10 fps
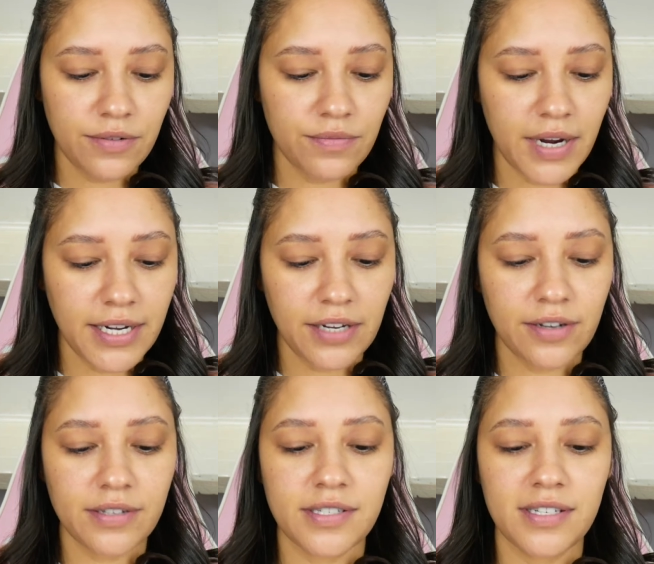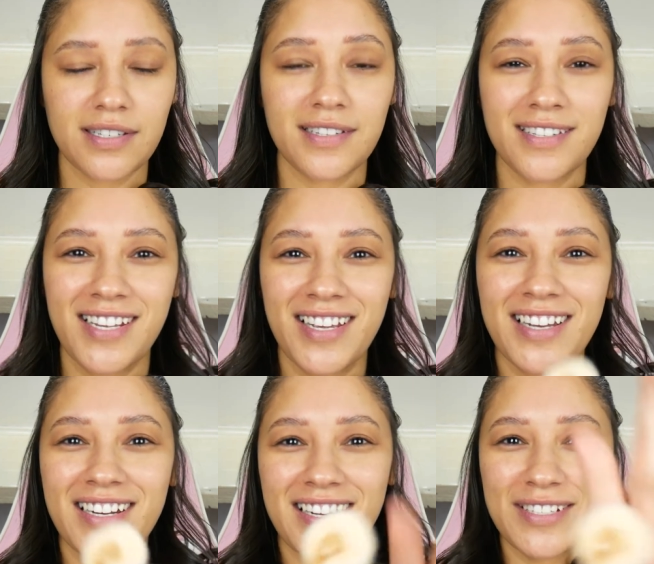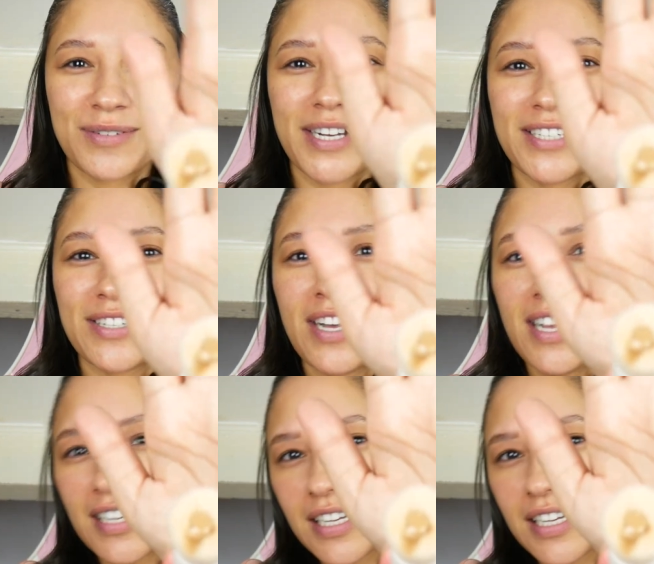runny consistency and it is quite dark.